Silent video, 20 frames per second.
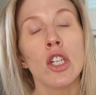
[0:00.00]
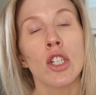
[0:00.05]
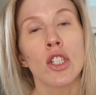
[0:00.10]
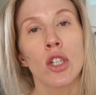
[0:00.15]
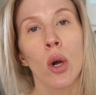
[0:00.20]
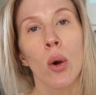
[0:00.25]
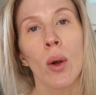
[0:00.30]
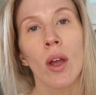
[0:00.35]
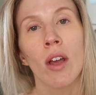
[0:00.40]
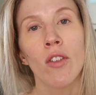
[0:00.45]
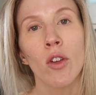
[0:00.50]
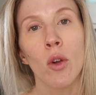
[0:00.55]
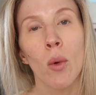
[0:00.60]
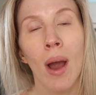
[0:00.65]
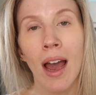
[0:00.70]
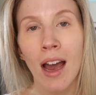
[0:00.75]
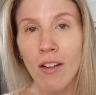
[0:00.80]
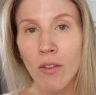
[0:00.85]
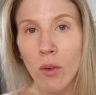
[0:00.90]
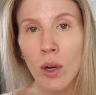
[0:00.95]
So if you
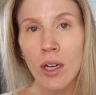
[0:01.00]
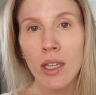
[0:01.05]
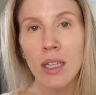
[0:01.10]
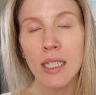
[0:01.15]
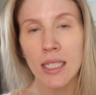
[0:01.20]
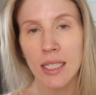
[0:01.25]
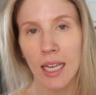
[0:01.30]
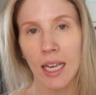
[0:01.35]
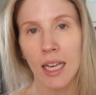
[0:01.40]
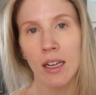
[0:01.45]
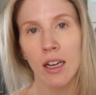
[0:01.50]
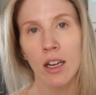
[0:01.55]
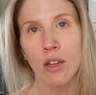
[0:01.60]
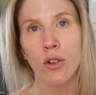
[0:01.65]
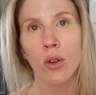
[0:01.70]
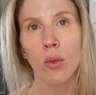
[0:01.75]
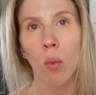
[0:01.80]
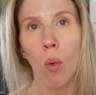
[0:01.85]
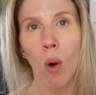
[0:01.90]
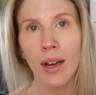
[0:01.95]
have oily skin and
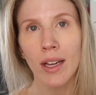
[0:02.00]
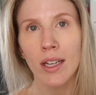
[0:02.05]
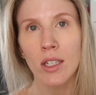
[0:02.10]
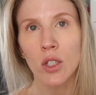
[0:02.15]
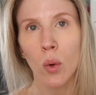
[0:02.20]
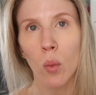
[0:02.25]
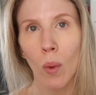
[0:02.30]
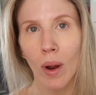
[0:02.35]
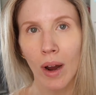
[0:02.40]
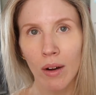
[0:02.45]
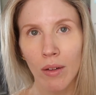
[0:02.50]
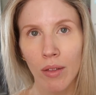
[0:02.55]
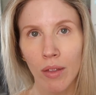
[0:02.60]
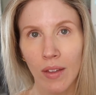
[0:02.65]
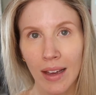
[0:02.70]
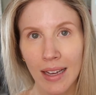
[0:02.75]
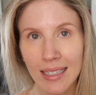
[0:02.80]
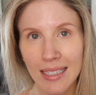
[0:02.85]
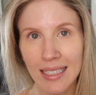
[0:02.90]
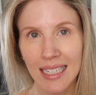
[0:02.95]
you're wanting to wear
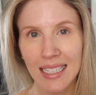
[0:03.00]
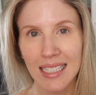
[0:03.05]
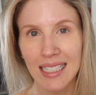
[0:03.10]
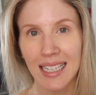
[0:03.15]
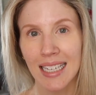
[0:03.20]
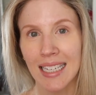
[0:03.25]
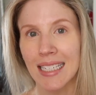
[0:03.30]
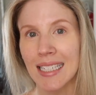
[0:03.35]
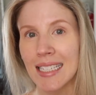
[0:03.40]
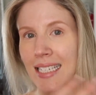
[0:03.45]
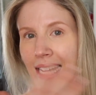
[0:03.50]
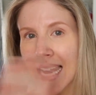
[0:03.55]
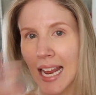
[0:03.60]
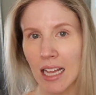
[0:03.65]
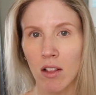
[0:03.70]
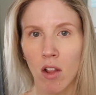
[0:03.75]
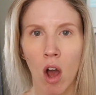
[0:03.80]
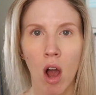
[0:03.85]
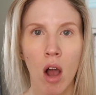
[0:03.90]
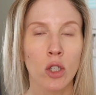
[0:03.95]
this as like a
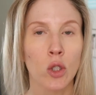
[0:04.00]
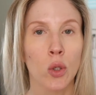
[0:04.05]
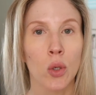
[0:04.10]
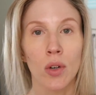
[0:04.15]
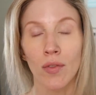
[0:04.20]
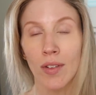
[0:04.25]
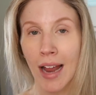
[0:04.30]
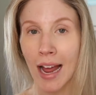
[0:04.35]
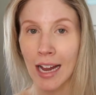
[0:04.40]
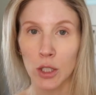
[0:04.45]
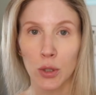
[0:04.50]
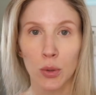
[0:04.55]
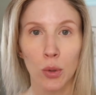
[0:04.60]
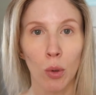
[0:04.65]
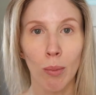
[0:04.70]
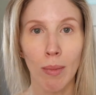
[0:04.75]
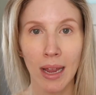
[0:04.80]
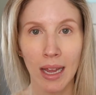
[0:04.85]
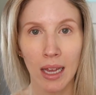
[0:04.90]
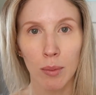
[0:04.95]
day-long sort of
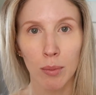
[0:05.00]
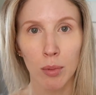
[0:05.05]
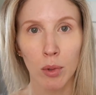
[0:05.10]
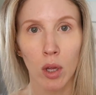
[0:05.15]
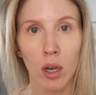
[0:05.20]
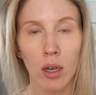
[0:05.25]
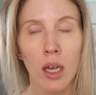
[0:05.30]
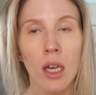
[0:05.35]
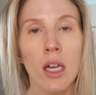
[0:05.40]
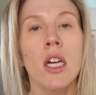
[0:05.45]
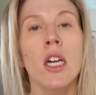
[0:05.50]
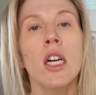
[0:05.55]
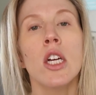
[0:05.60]
natural makeup look,